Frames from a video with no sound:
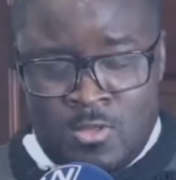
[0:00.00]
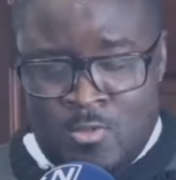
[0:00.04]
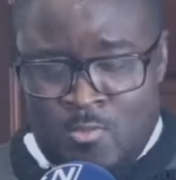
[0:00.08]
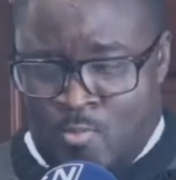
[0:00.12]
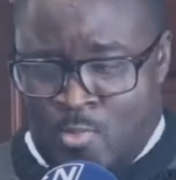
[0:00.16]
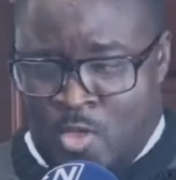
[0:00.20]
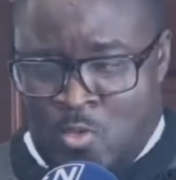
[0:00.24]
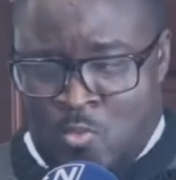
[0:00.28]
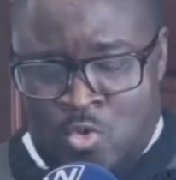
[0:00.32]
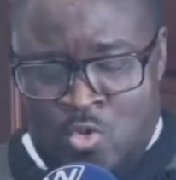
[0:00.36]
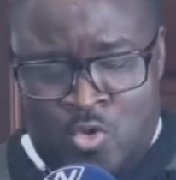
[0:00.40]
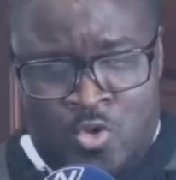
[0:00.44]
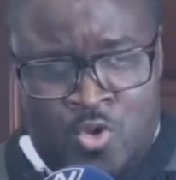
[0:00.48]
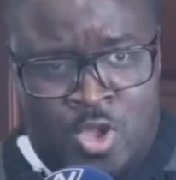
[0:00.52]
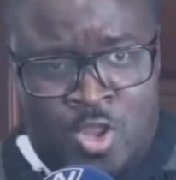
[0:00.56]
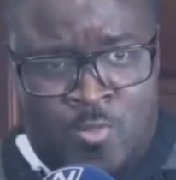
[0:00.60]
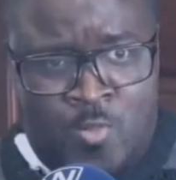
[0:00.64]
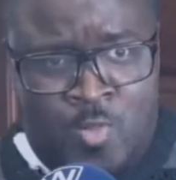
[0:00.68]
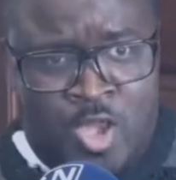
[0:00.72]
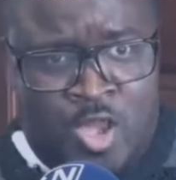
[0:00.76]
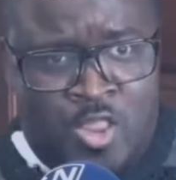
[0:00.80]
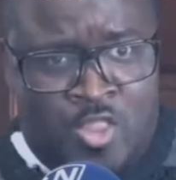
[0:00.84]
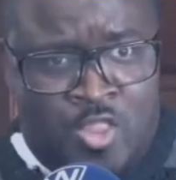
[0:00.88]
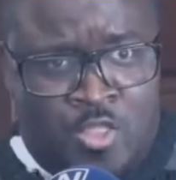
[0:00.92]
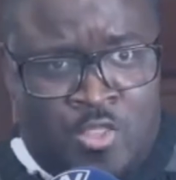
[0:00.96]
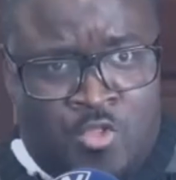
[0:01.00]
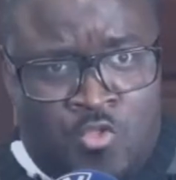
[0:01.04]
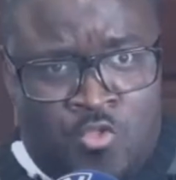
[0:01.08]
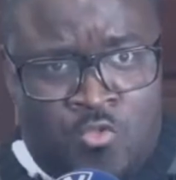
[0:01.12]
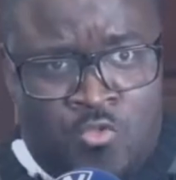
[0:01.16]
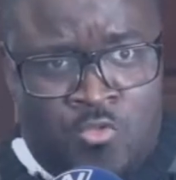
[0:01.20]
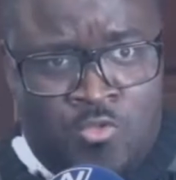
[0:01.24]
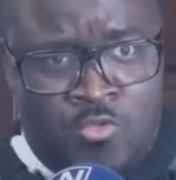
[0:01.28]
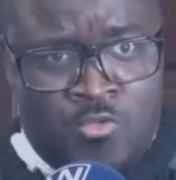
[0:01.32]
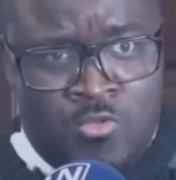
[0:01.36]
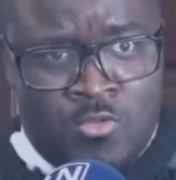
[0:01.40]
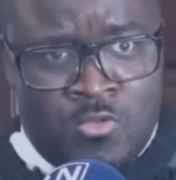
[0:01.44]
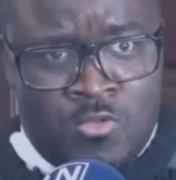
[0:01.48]
But what do the ministers do?
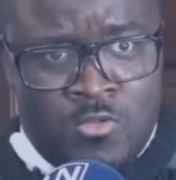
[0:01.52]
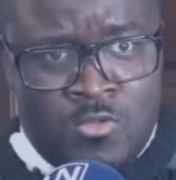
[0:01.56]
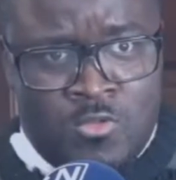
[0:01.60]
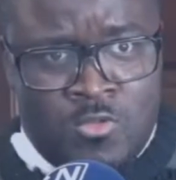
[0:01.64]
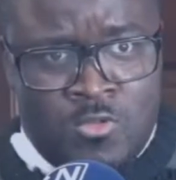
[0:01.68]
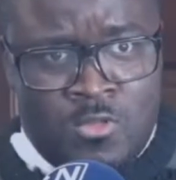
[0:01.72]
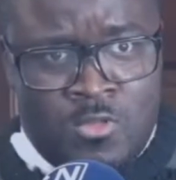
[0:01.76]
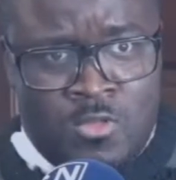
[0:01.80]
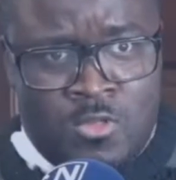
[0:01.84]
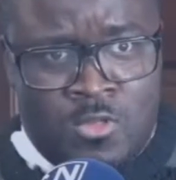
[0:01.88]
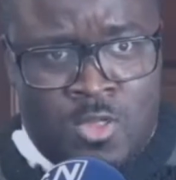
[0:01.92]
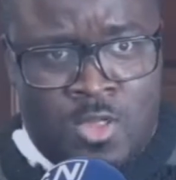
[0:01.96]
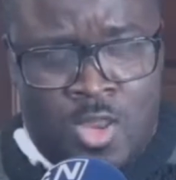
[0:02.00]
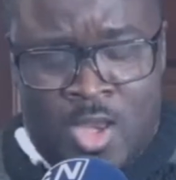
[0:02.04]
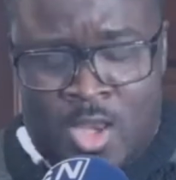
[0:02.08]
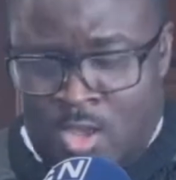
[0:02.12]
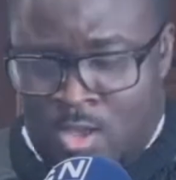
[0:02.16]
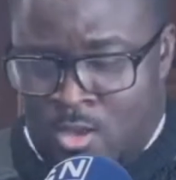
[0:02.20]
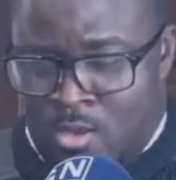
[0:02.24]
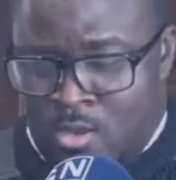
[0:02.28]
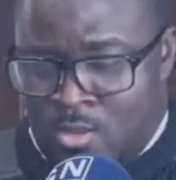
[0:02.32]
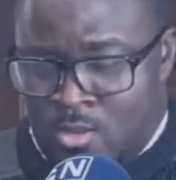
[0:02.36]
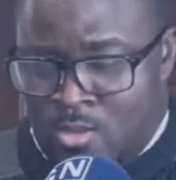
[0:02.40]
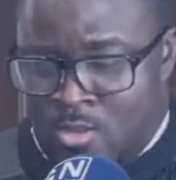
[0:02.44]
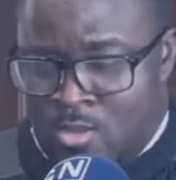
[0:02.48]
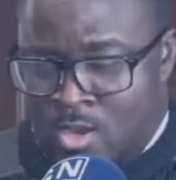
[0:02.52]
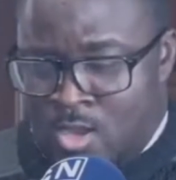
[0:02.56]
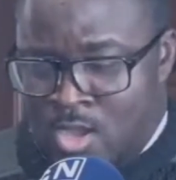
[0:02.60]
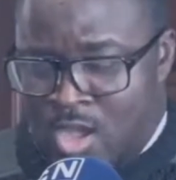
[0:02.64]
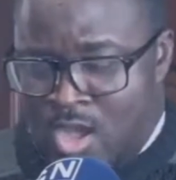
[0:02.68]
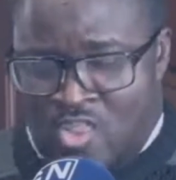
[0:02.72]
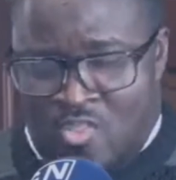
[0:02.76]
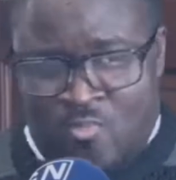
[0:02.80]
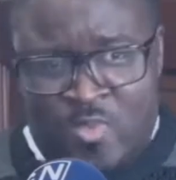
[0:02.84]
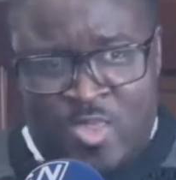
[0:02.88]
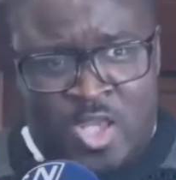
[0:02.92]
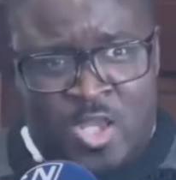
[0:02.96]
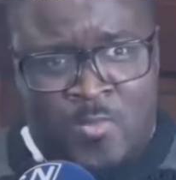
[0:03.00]
They
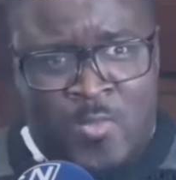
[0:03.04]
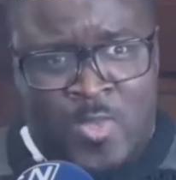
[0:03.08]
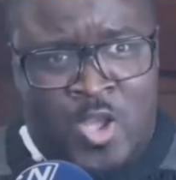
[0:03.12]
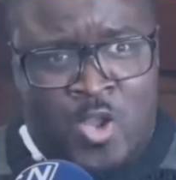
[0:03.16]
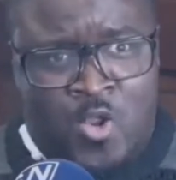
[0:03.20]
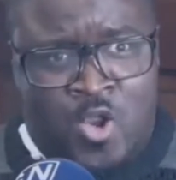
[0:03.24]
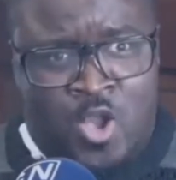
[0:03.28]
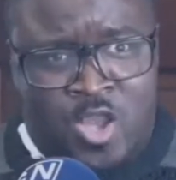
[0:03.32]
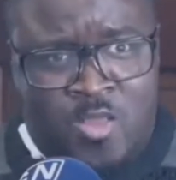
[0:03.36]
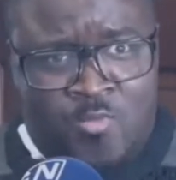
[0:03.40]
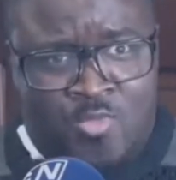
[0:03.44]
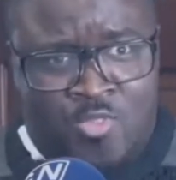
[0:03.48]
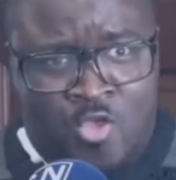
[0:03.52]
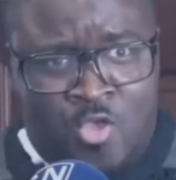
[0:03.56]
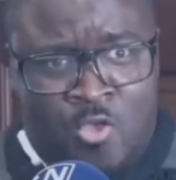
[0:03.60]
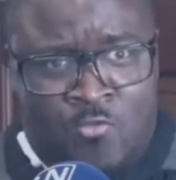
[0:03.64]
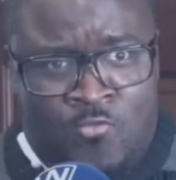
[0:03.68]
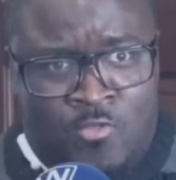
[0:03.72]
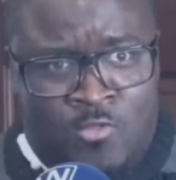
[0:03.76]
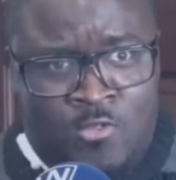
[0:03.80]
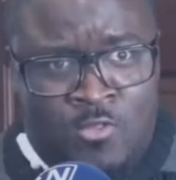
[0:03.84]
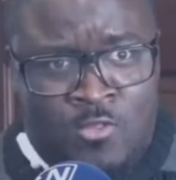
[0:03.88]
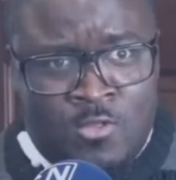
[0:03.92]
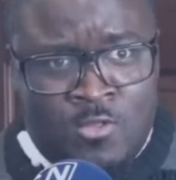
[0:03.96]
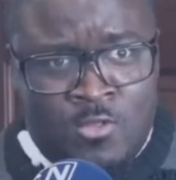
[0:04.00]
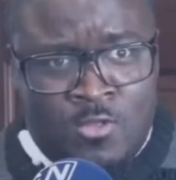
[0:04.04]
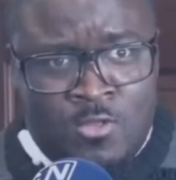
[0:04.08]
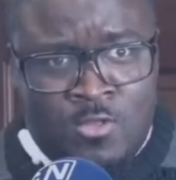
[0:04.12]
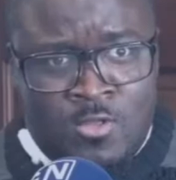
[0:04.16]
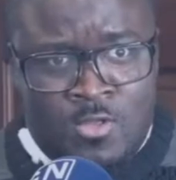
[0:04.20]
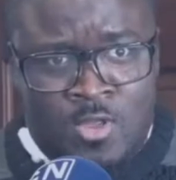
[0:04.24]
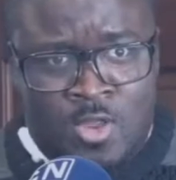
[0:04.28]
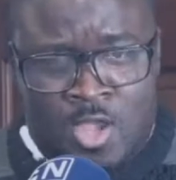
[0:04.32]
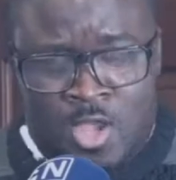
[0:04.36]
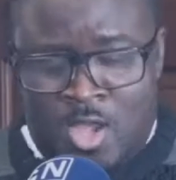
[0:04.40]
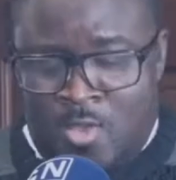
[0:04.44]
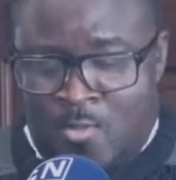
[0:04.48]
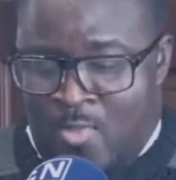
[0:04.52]
spend the money on themselves,
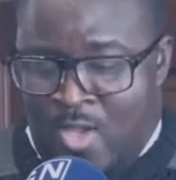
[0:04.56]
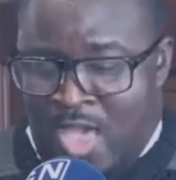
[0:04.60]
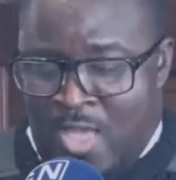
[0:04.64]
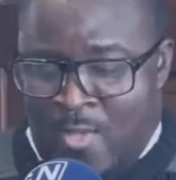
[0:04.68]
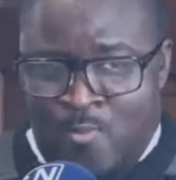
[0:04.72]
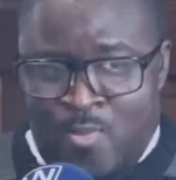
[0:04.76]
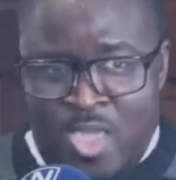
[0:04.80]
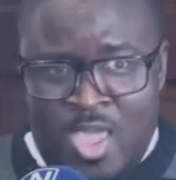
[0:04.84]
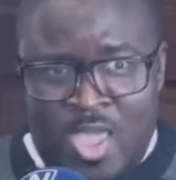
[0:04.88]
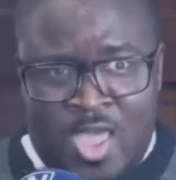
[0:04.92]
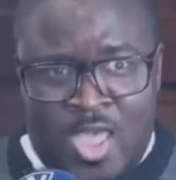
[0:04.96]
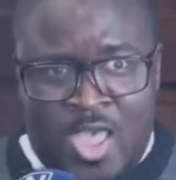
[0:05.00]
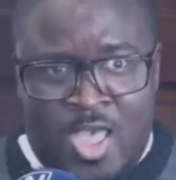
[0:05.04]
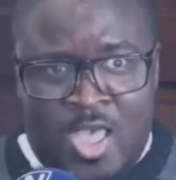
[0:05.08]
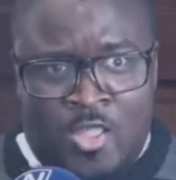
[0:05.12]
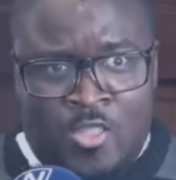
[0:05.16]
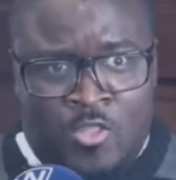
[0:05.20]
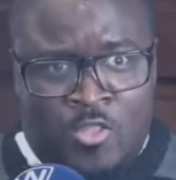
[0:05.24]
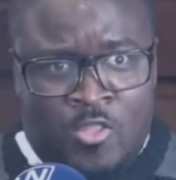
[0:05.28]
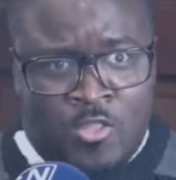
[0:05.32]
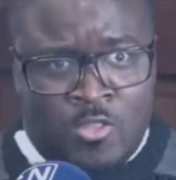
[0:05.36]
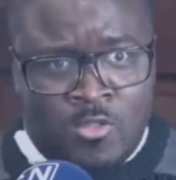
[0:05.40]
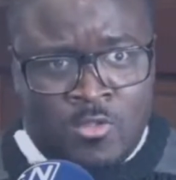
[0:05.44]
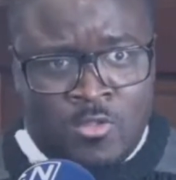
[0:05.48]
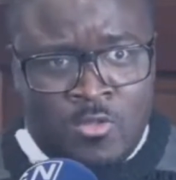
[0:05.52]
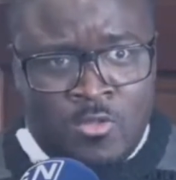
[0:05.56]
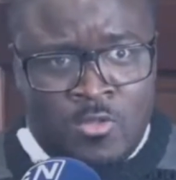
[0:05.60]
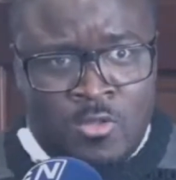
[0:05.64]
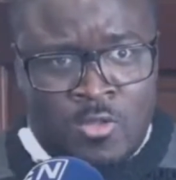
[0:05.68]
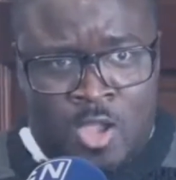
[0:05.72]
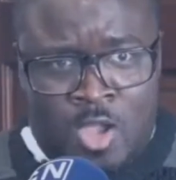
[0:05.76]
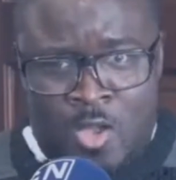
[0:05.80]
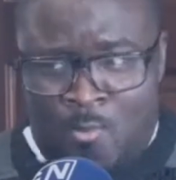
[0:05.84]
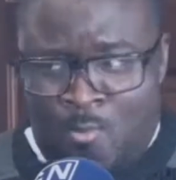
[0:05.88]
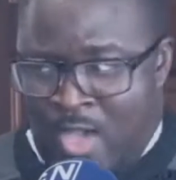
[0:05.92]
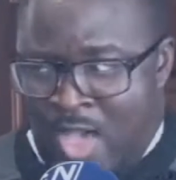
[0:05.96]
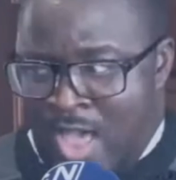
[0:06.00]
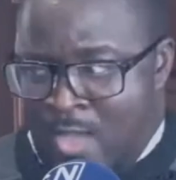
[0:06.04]
they buy big cars,
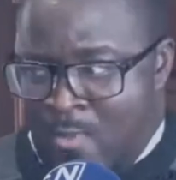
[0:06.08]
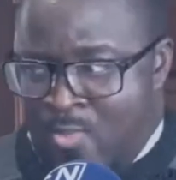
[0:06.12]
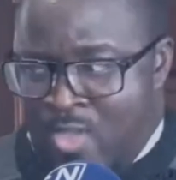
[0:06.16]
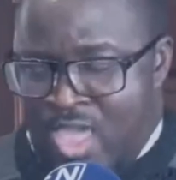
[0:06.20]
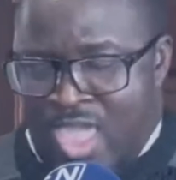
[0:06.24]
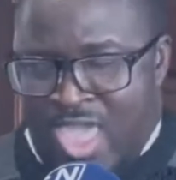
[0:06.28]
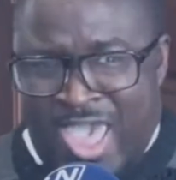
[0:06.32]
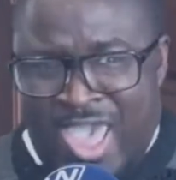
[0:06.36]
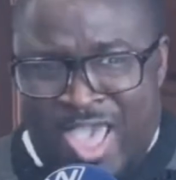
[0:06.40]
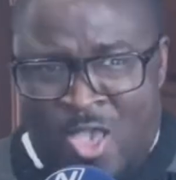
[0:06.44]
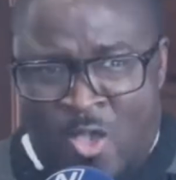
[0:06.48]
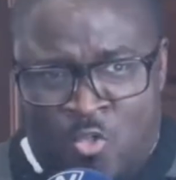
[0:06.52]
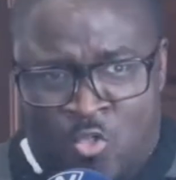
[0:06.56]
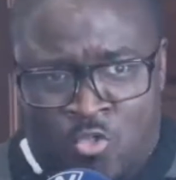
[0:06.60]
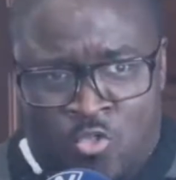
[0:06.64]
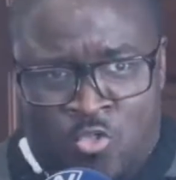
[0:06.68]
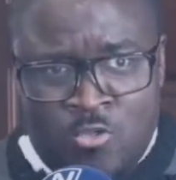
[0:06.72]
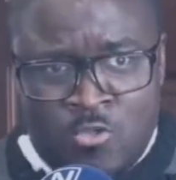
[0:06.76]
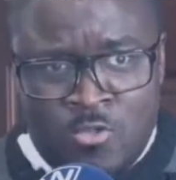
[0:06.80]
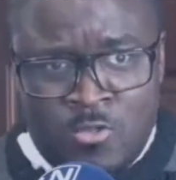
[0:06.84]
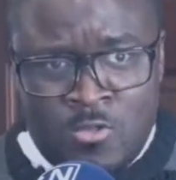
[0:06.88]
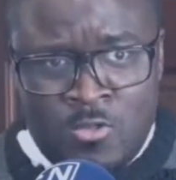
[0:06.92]
they buy a big house,